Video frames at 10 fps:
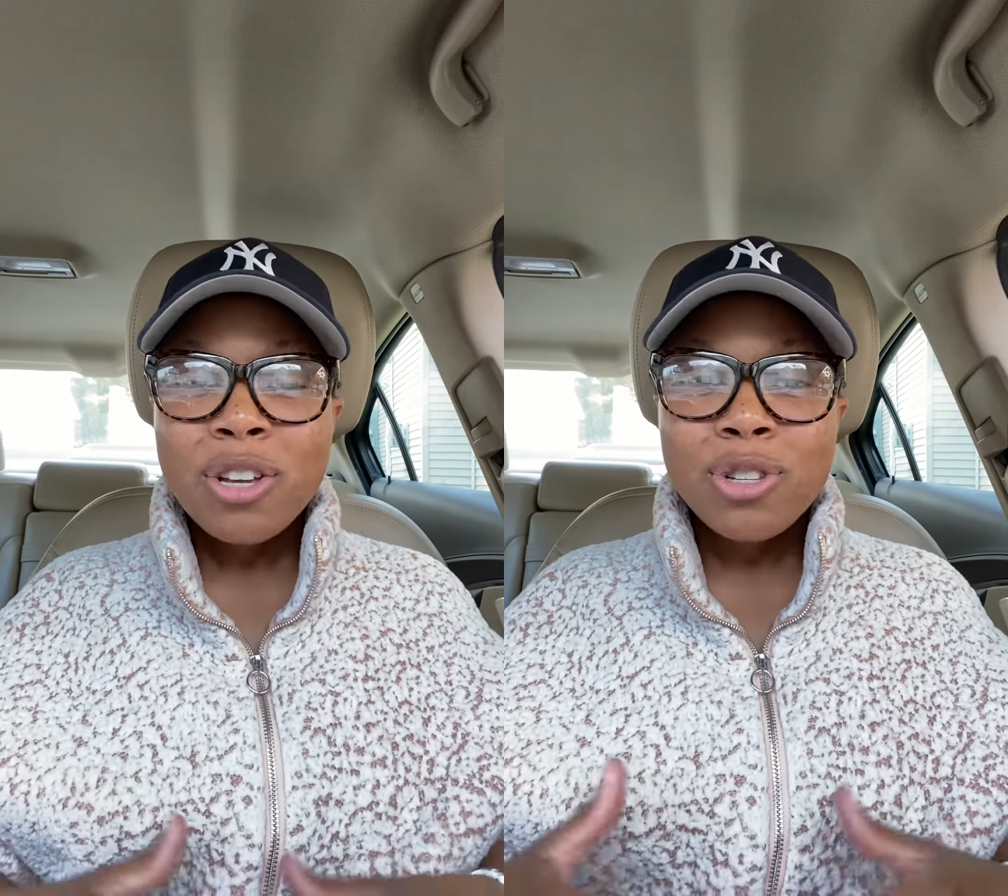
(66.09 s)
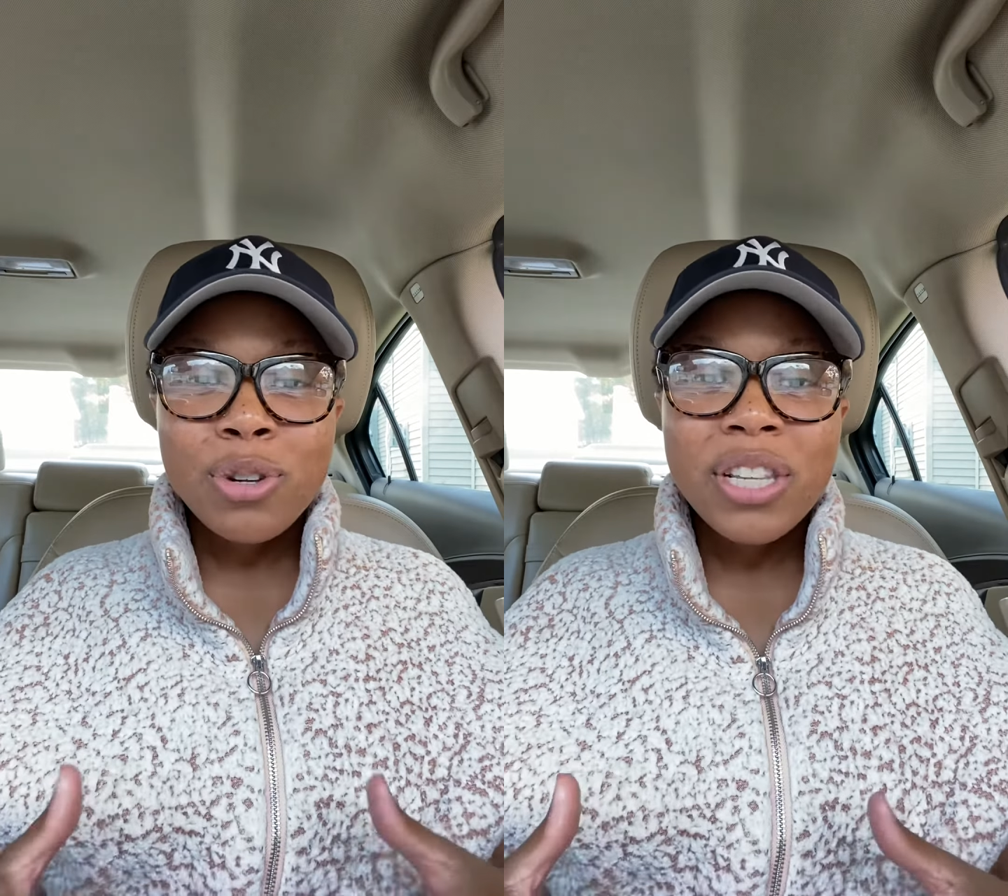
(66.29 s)

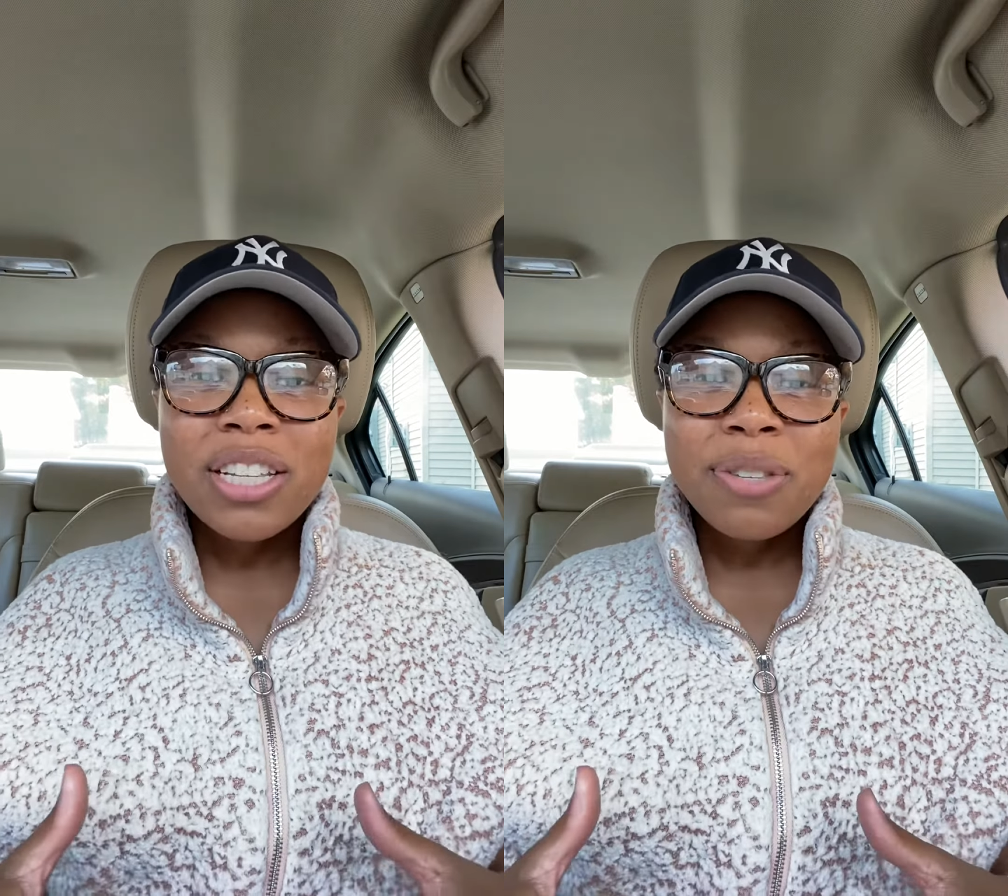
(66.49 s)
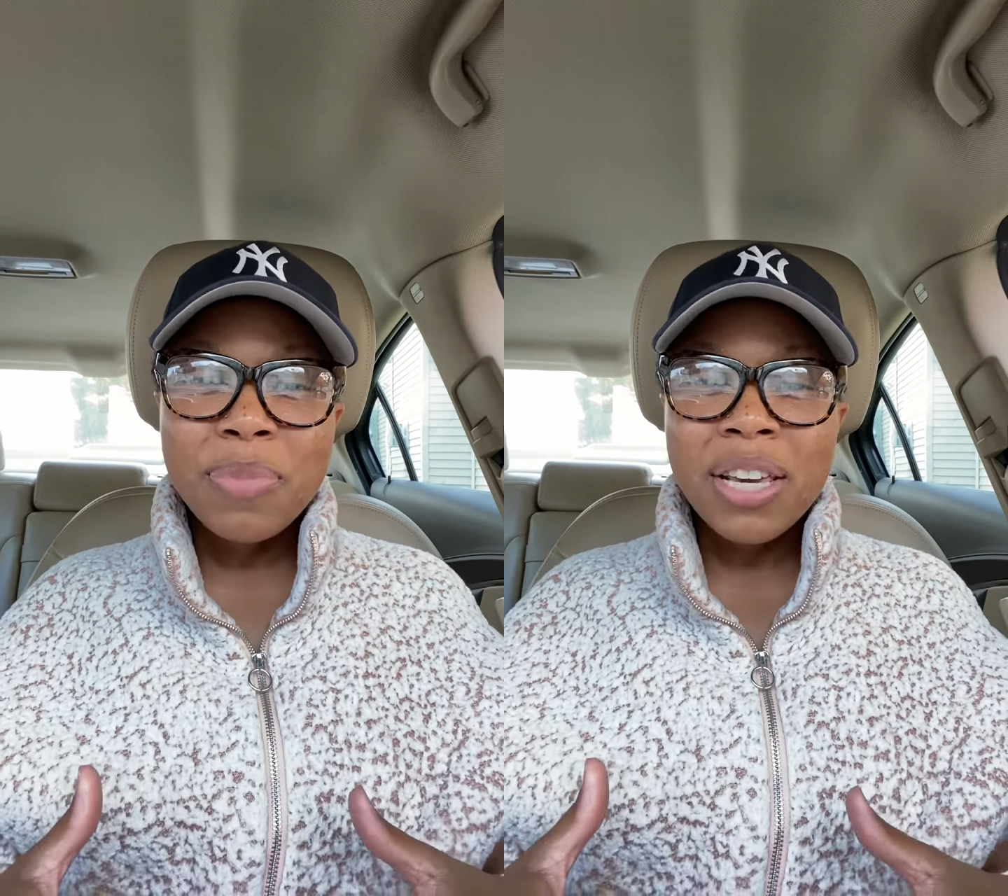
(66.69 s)
So
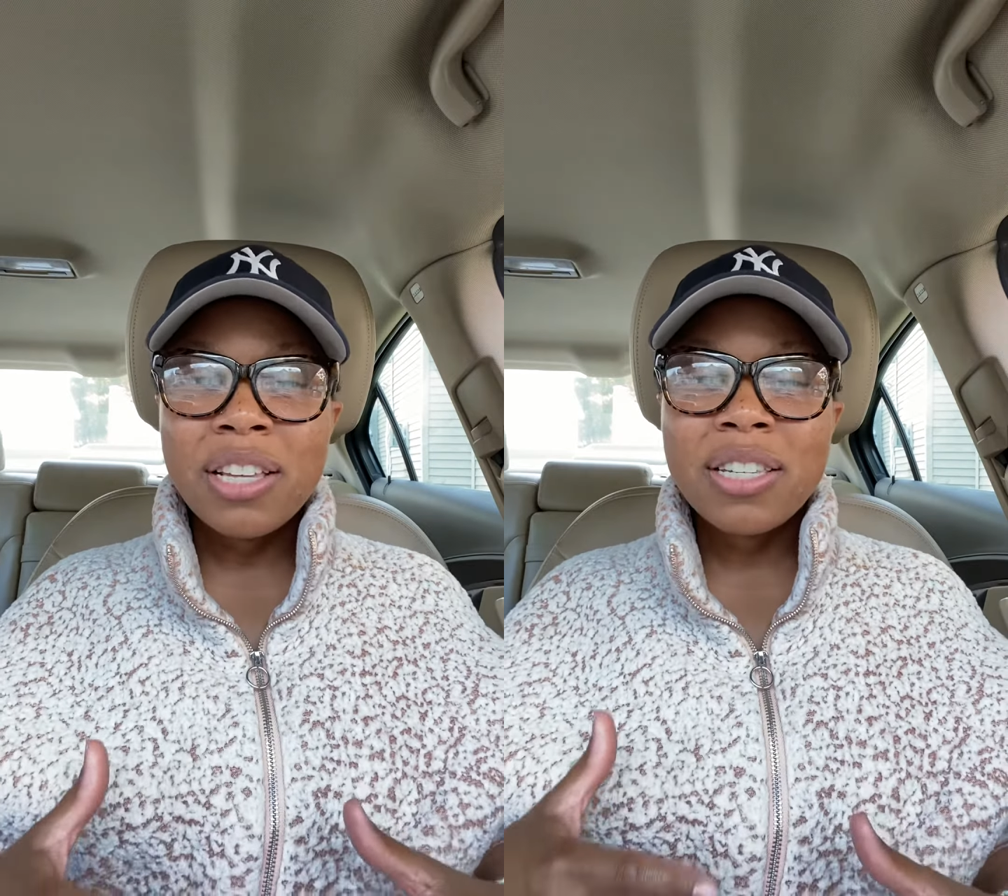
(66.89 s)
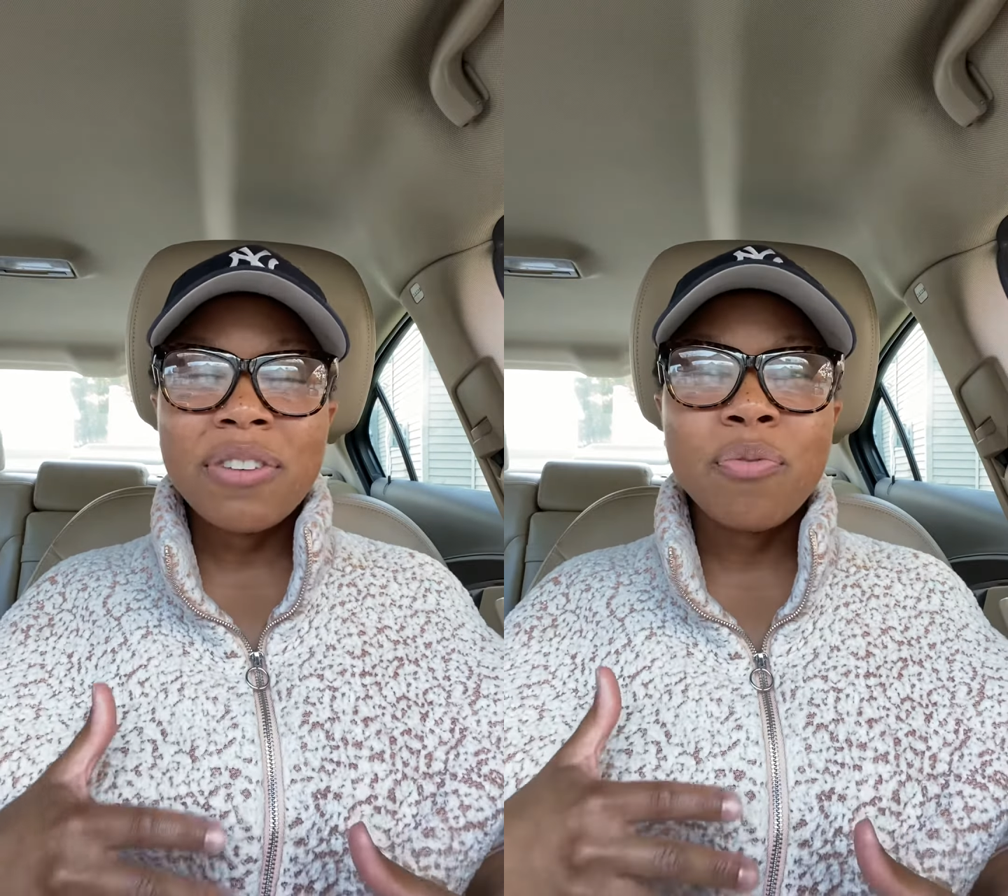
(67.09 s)
this
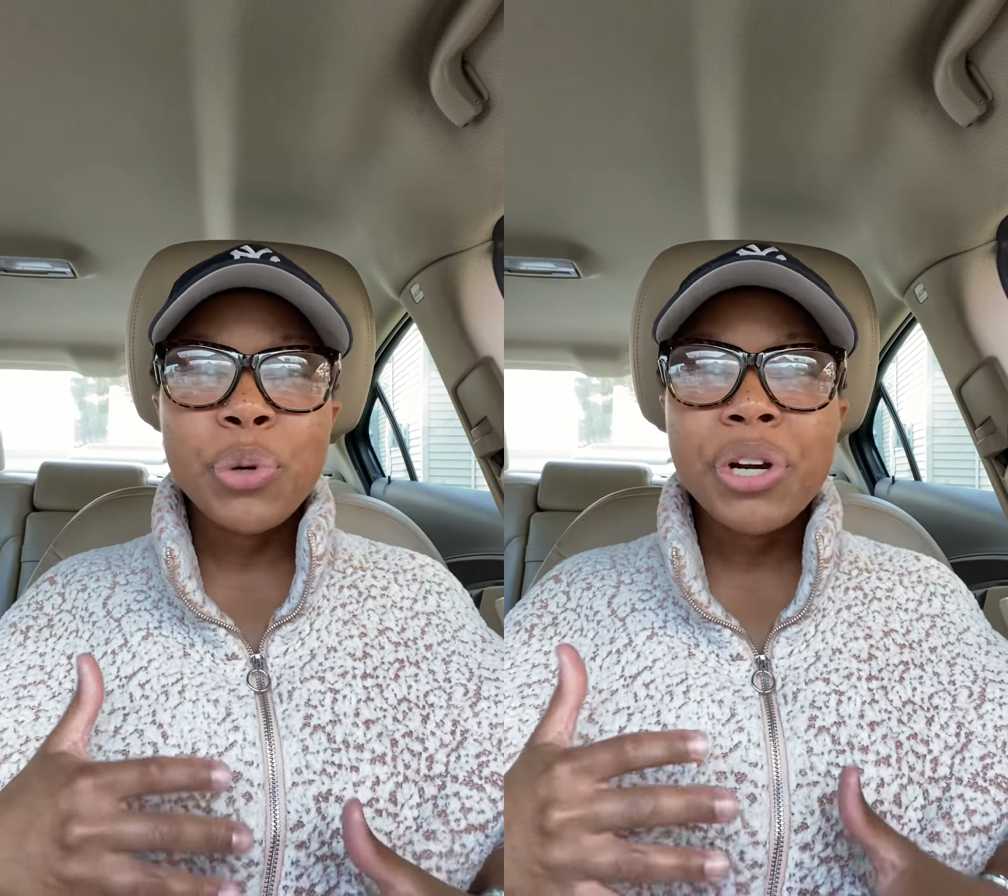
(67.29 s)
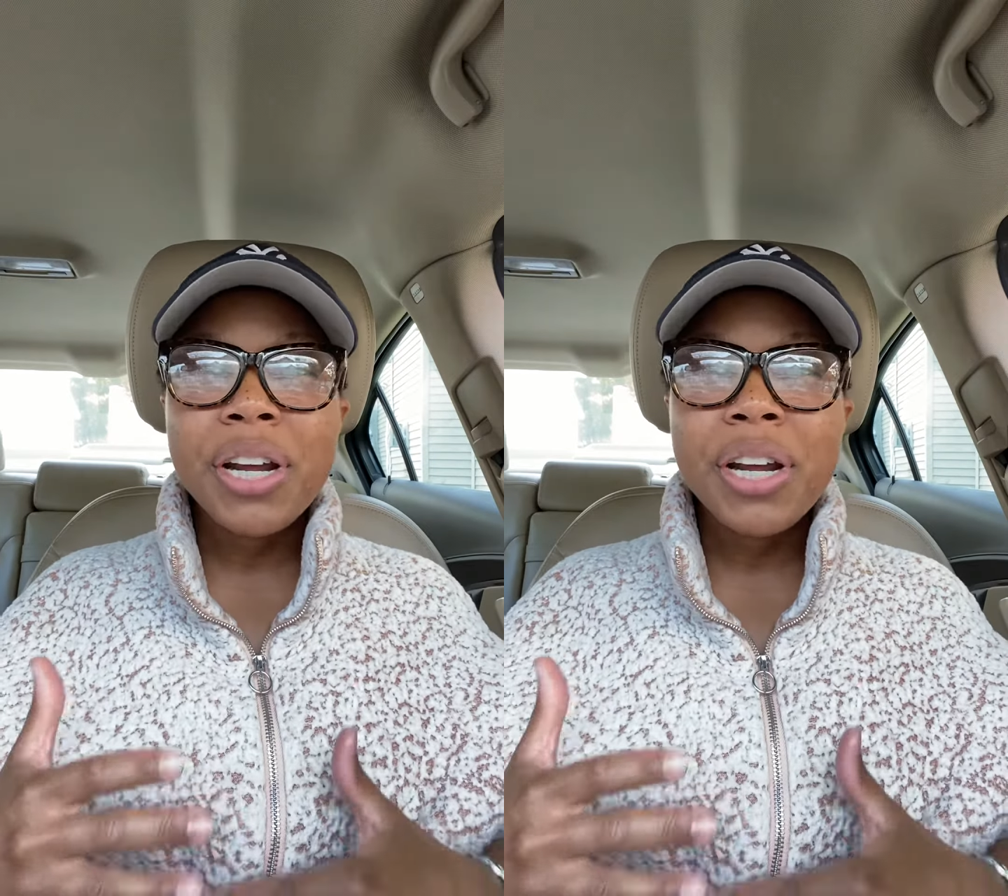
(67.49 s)
means if we're